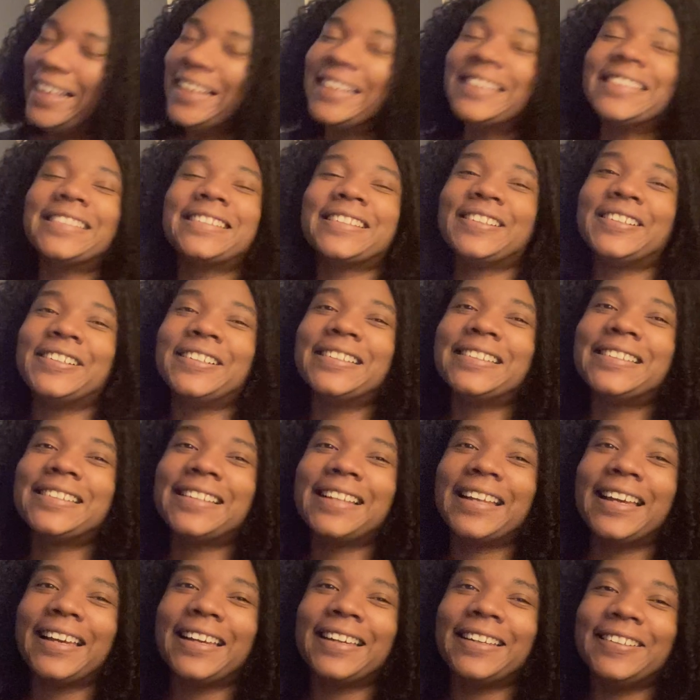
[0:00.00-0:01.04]
So it's
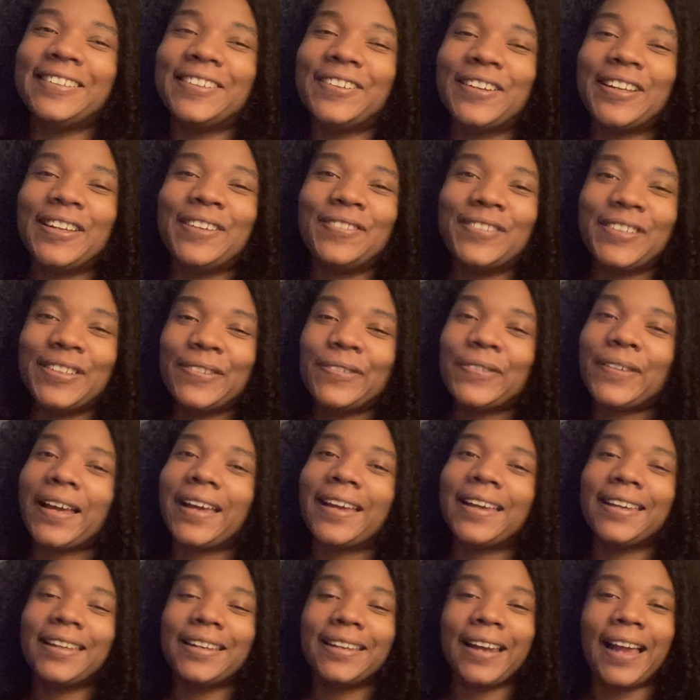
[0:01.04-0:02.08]
like, even if I
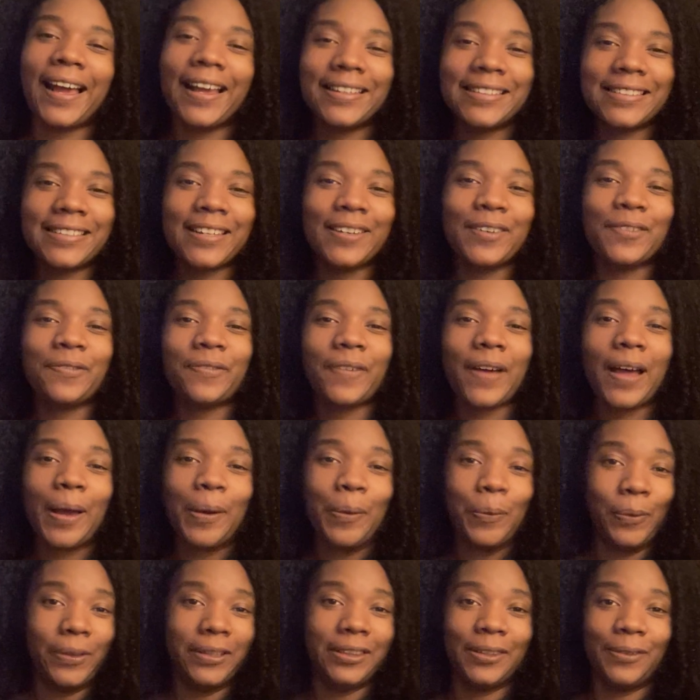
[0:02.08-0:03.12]
couldn't identify
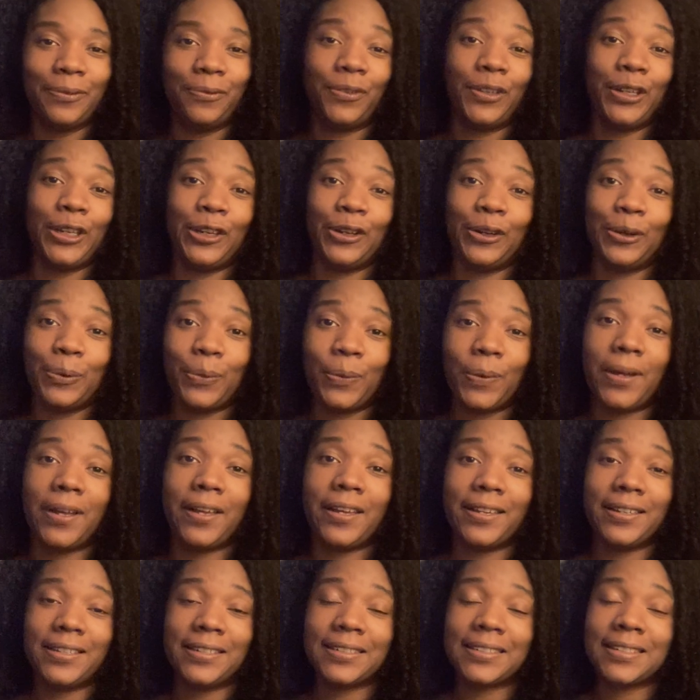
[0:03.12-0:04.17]
what the figure
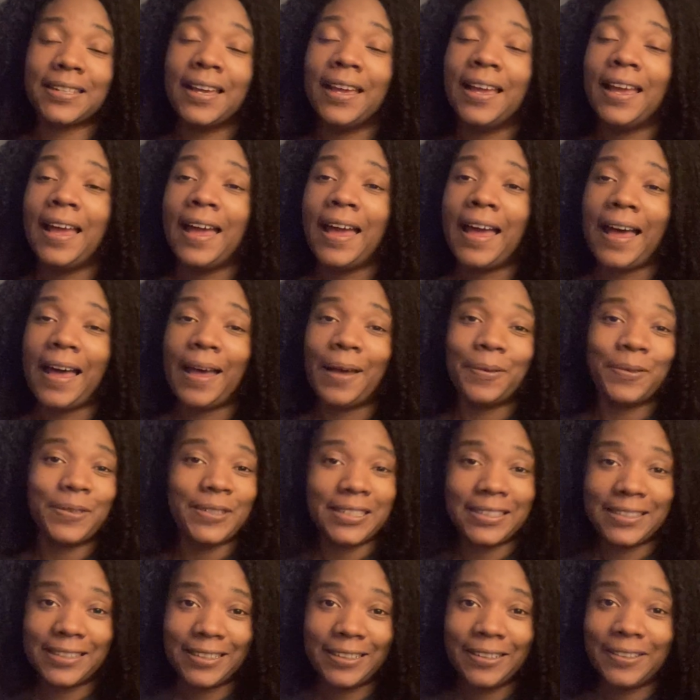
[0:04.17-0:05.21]
was, I
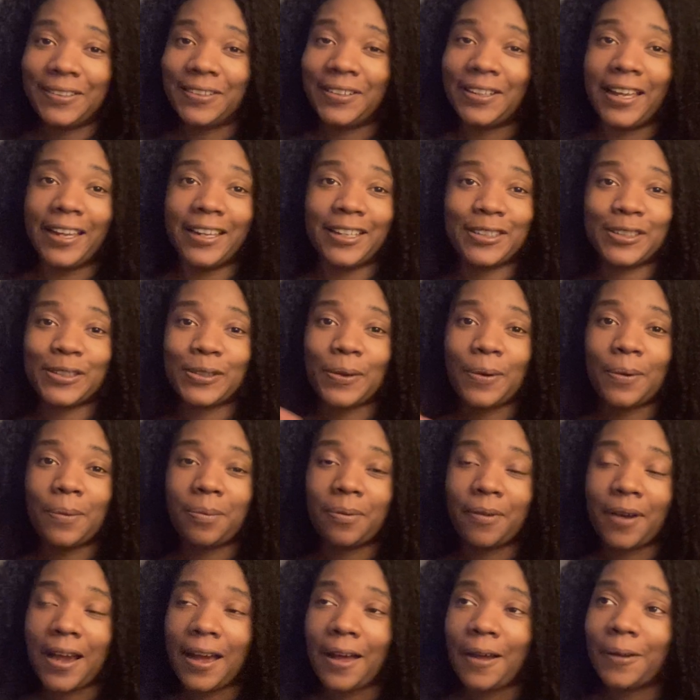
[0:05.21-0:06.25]
was still like so
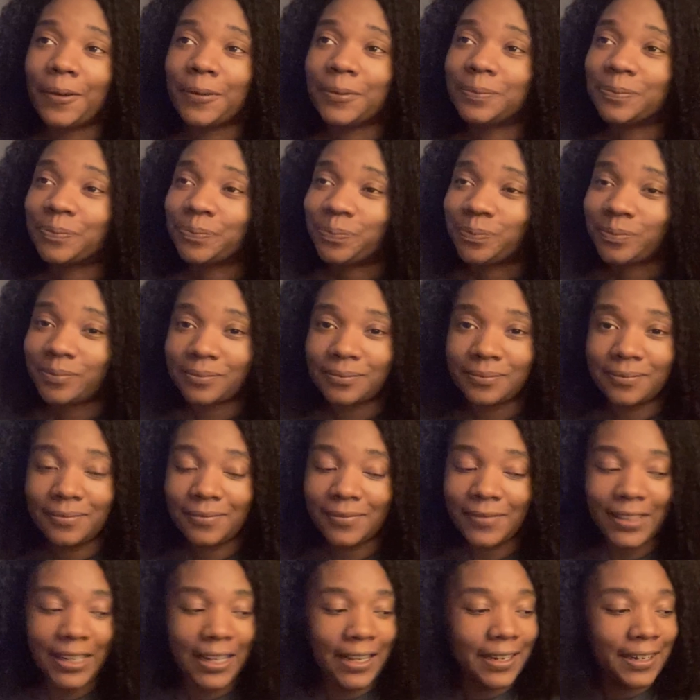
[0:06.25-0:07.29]
proud.
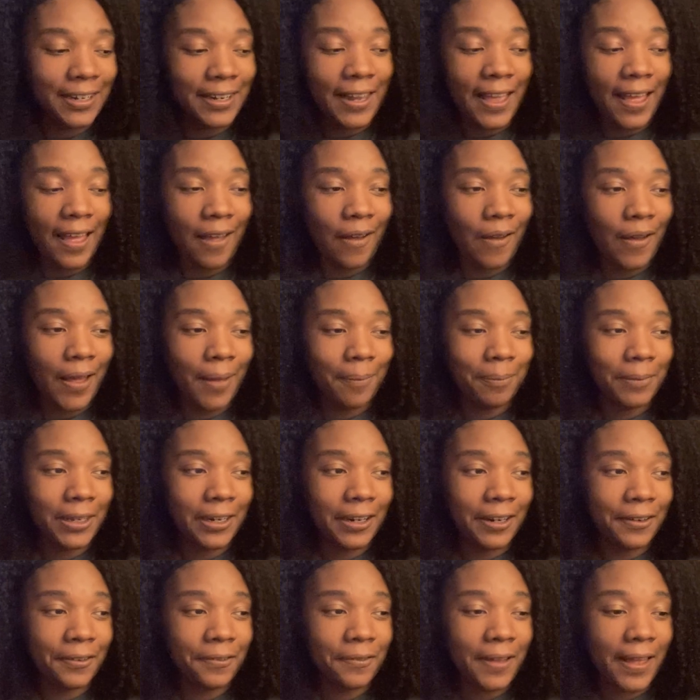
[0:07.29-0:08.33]
And now, I mean,
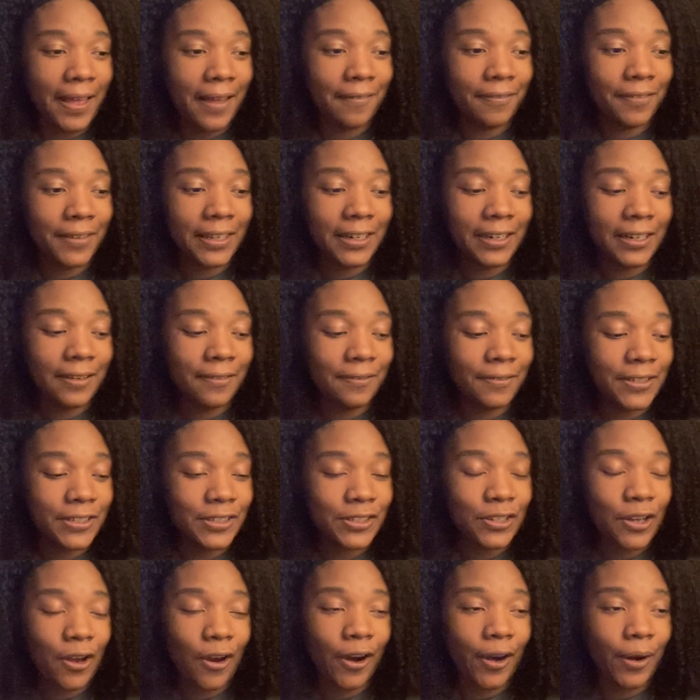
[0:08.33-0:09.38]
I don't have any of
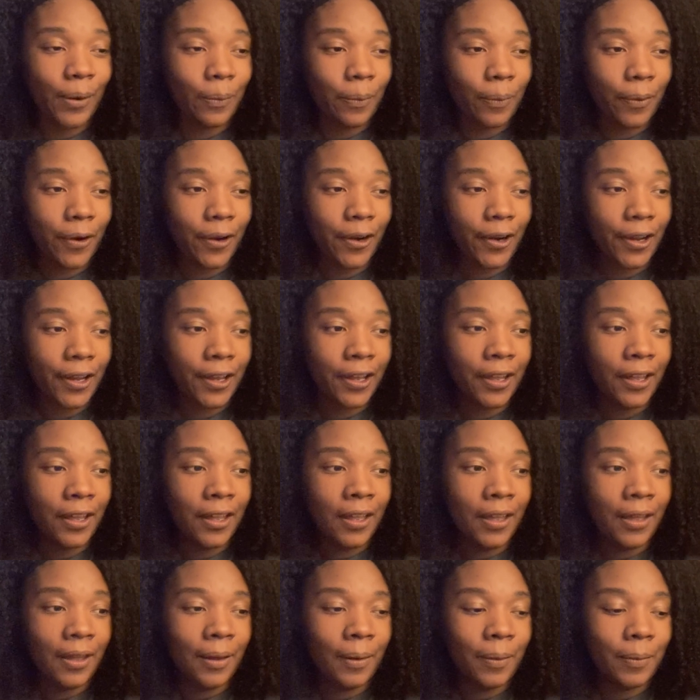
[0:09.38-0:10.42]
his artwork,
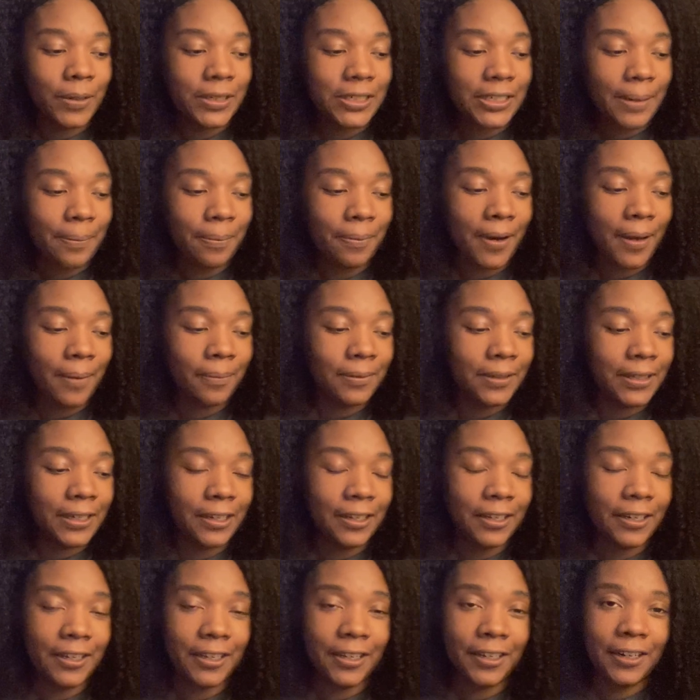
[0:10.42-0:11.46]
which I probably
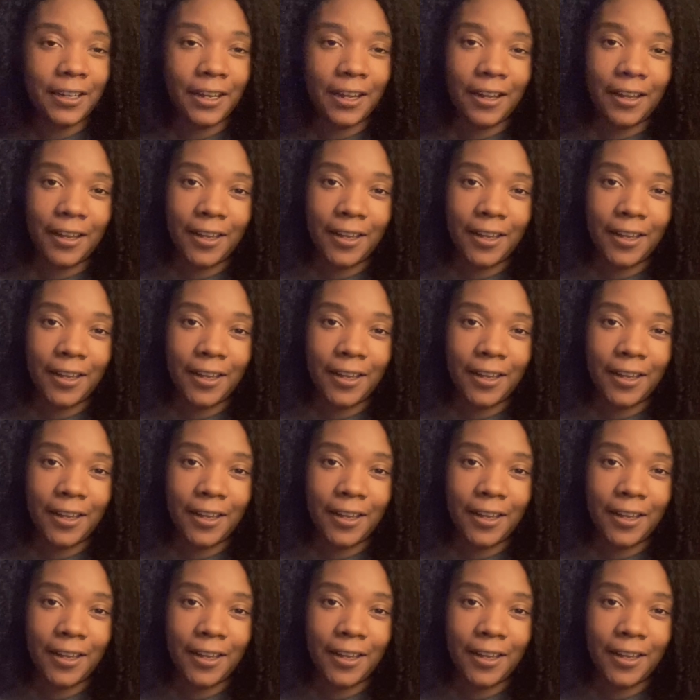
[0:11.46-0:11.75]
could